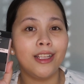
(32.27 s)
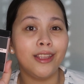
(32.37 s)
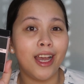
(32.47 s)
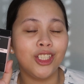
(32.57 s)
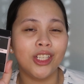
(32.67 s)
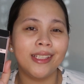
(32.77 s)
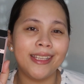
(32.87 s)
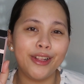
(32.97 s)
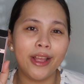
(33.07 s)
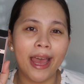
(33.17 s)
Detacha
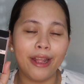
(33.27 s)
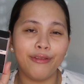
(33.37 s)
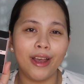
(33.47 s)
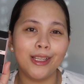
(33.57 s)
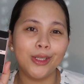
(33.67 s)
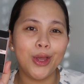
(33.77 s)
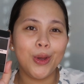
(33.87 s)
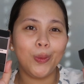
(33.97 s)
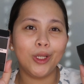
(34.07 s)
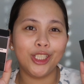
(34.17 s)
Silk Canvas,
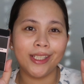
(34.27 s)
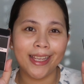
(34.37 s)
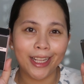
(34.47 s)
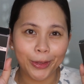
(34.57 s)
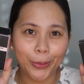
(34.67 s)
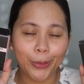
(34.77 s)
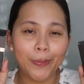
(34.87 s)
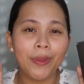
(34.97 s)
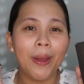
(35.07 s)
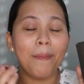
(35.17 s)
which is eto.